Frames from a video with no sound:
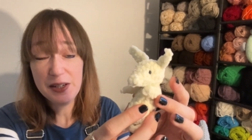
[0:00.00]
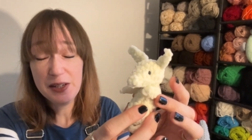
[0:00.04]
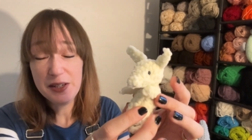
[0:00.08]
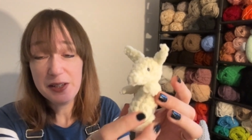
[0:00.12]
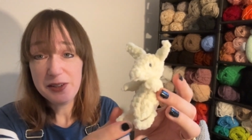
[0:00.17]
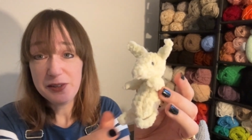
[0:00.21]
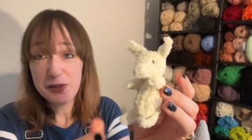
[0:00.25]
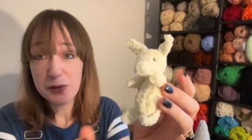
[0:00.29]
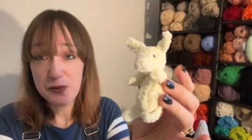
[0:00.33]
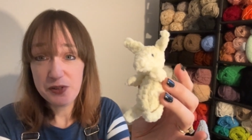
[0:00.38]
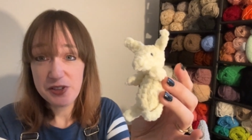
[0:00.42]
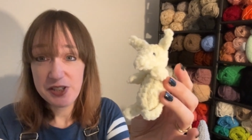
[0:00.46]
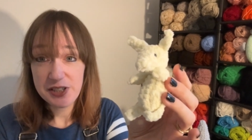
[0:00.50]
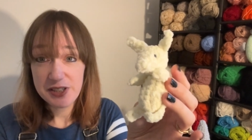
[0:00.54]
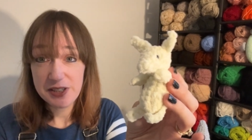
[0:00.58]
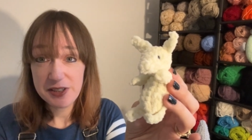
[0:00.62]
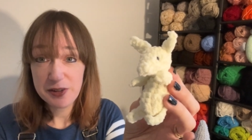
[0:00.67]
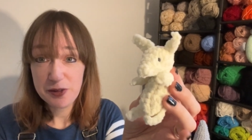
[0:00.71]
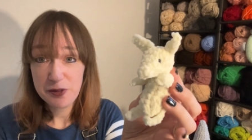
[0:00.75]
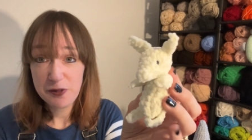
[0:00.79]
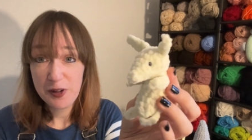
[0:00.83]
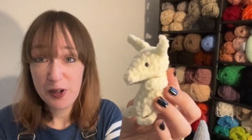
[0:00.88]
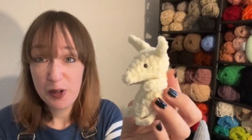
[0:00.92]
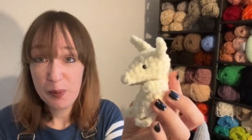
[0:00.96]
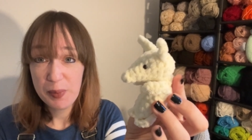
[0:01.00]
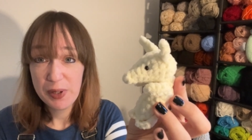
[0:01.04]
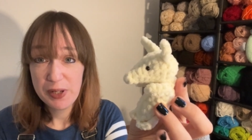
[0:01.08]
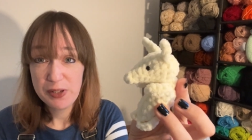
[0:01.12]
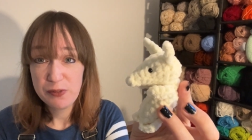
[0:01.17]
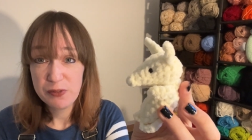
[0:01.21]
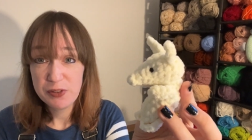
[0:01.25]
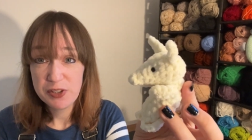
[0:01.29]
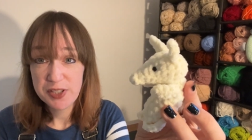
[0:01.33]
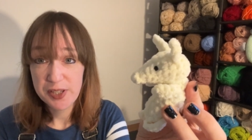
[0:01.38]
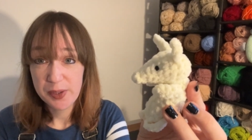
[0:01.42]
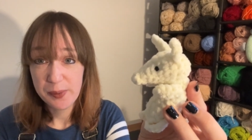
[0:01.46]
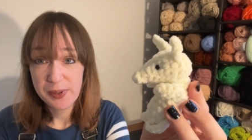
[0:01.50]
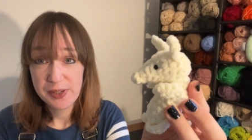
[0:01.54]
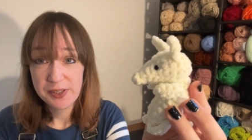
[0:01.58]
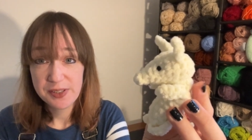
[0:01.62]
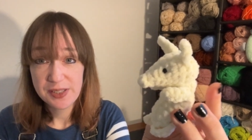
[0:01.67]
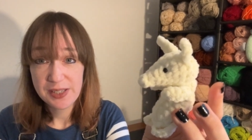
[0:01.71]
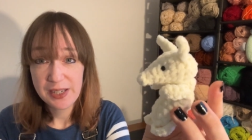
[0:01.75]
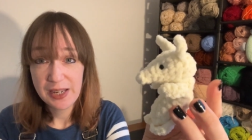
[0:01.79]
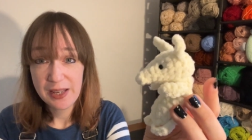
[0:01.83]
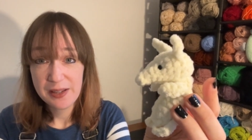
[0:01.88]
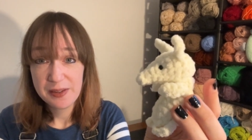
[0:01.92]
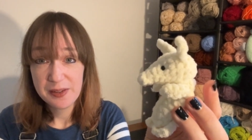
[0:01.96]
So obviously there's a fair amount of sewing
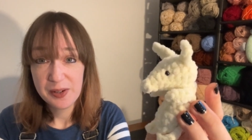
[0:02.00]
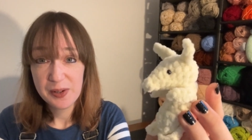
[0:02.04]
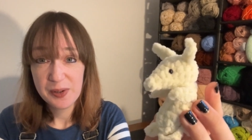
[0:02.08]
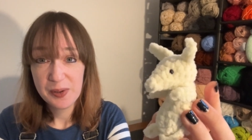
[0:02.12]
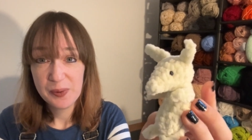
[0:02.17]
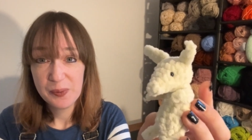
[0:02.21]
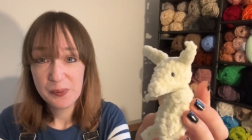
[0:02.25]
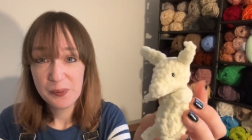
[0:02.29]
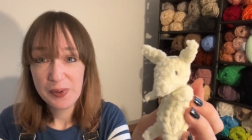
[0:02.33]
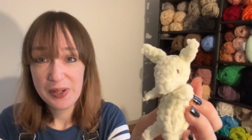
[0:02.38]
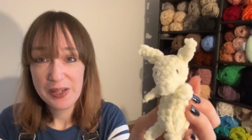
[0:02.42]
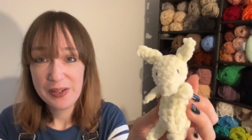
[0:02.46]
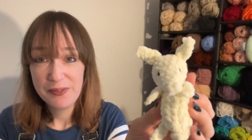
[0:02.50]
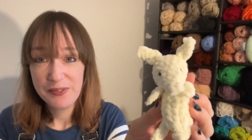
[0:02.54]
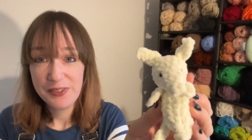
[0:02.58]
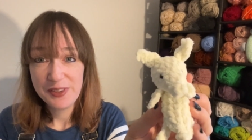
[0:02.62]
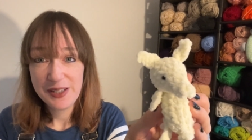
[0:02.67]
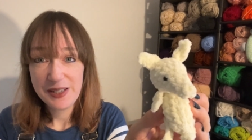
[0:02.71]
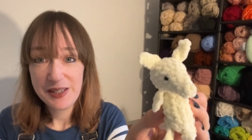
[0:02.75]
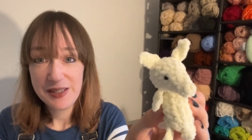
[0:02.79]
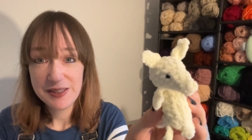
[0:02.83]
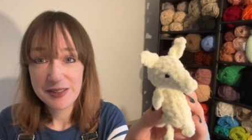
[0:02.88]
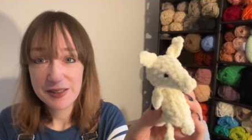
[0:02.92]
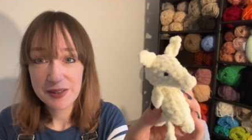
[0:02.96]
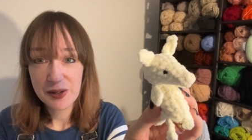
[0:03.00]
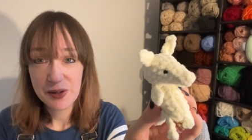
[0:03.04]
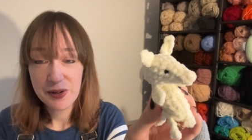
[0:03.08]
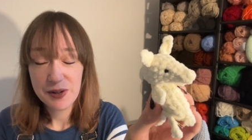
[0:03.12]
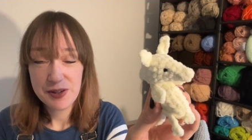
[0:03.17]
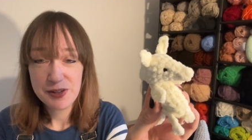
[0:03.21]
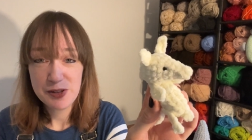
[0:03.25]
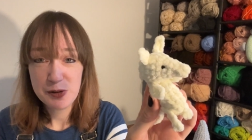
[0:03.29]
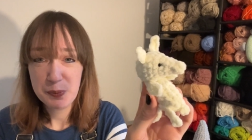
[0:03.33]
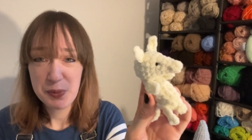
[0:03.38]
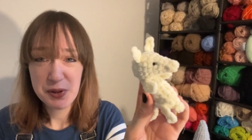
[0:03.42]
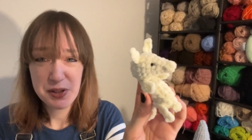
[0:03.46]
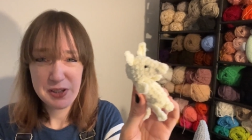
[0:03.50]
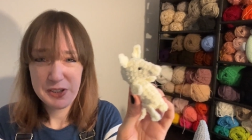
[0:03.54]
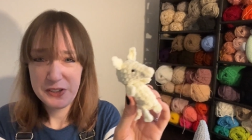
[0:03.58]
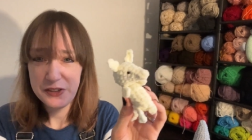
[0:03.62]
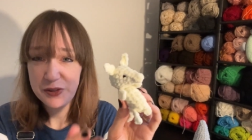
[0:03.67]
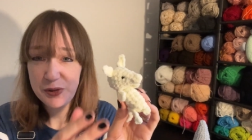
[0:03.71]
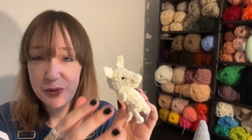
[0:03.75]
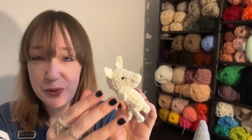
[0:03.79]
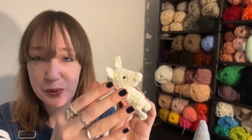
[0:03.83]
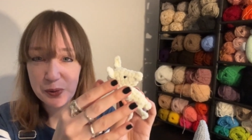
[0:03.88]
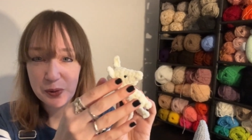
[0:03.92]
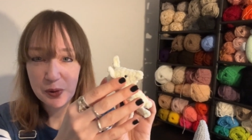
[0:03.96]
together with these guys, but it's
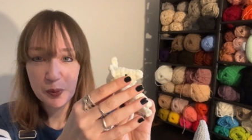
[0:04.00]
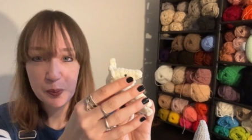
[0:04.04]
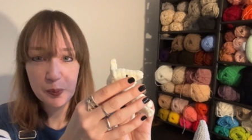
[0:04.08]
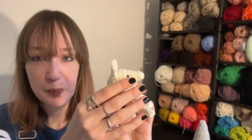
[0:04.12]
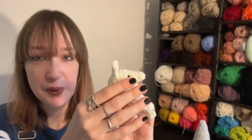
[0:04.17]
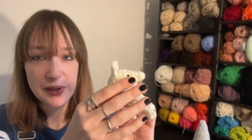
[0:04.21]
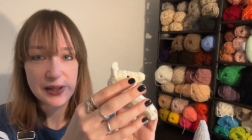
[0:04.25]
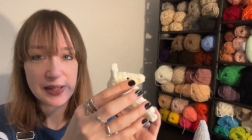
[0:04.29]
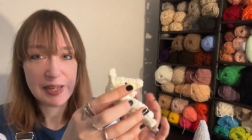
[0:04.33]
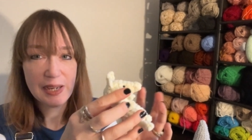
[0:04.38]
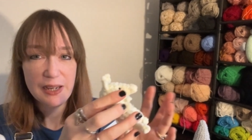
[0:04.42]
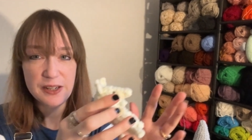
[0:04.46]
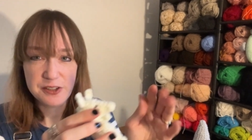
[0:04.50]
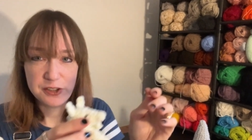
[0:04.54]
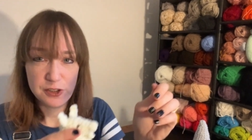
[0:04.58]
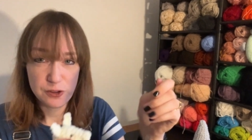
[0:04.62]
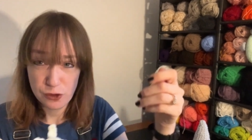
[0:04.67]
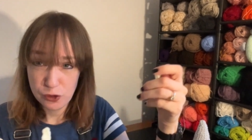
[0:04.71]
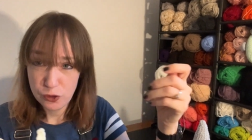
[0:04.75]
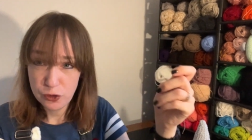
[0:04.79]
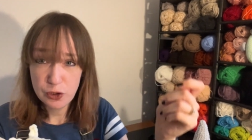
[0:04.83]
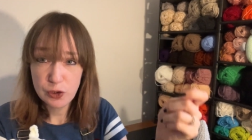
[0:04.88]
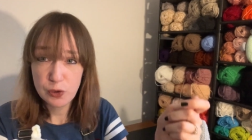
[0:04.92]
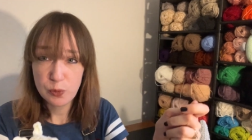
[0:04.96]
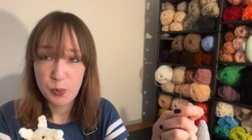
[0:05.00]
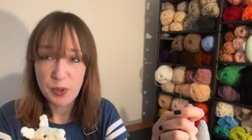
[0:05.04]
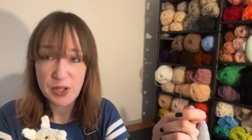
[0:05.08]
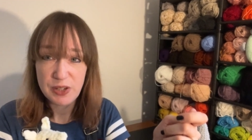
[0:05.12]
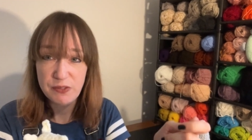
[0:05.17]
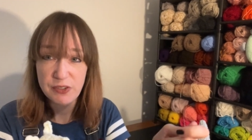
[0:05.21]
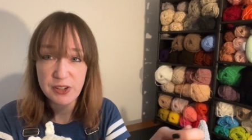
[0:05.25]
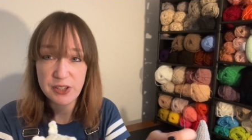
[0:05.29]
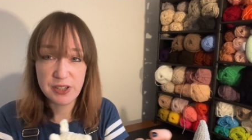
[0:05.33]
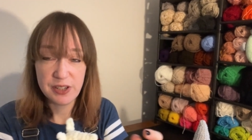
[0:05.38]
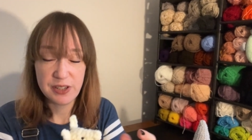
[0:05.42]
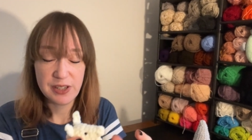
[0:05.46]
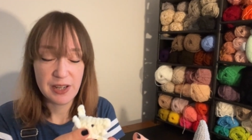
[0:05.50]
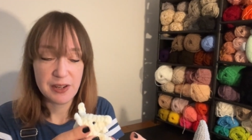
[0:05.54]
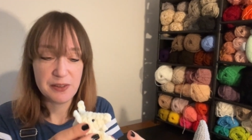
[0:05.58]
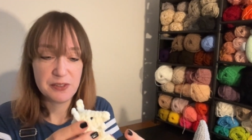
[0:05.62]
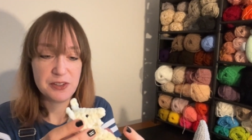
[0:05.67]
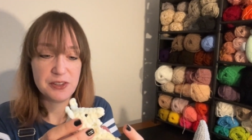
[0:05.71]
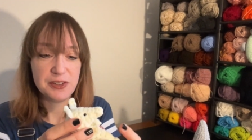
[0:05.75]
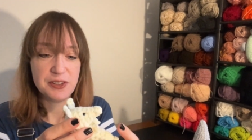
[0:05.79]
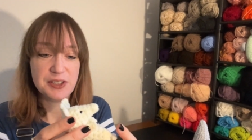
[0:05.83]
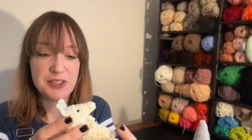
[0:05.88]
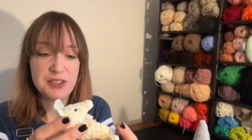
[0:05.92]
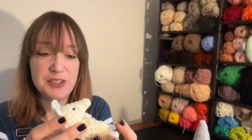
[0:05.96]
not complicated. You just weave in and out
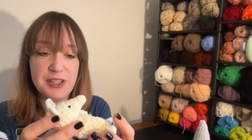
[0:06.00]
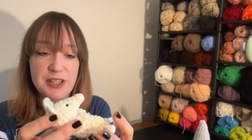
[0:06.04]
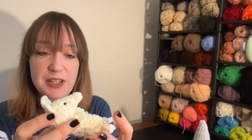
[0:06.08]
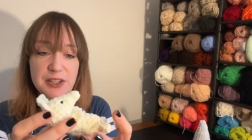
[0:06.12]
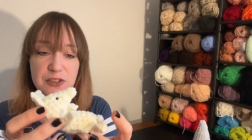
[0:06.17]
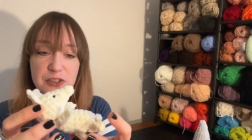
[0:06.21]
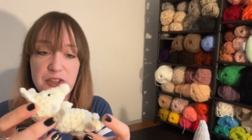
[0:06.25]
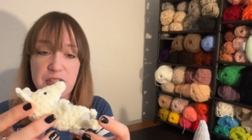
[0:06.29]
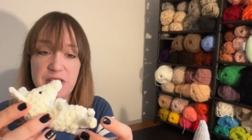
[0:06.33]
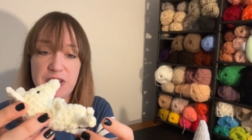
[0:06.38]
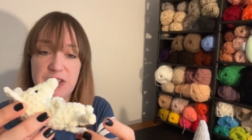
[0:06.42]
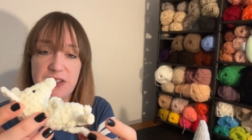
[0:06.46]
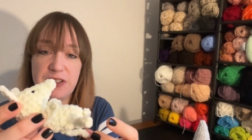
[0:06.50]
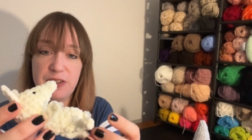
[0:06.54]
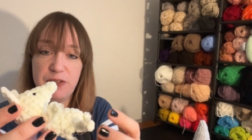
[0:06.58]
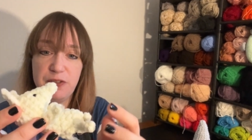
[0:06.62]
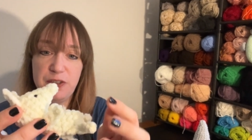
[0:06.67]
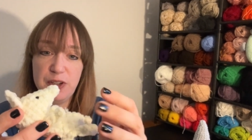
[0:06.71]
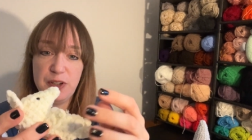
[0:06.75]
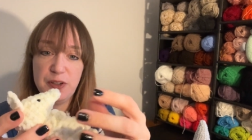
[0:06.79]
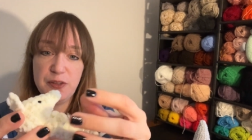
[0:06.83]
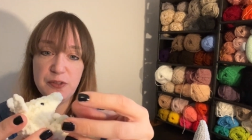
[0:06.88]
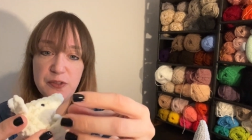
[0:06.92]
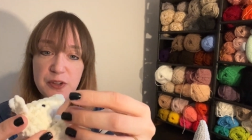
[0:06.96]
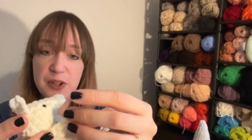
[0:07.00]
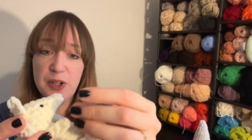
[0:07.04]
of the stitches. If you've